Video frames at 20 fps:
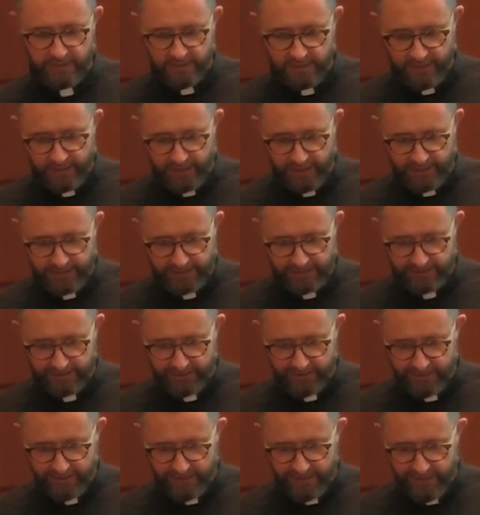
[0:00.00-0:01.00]
Uh,
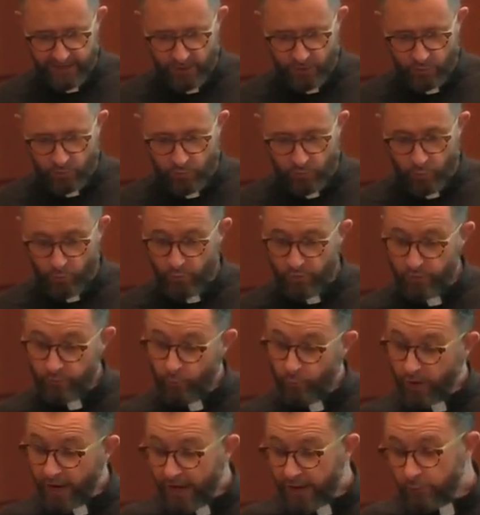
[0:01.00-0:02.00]

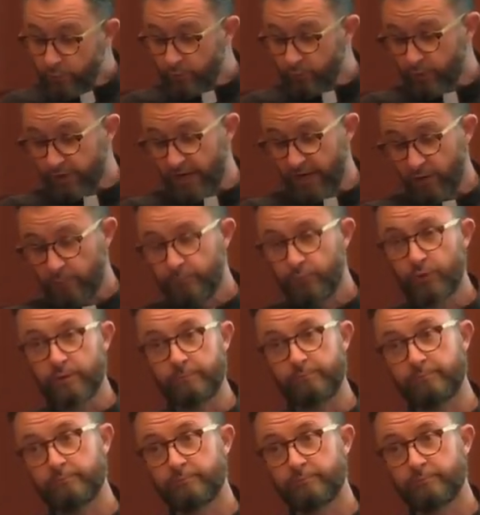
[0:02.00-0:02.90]
what I what I'll put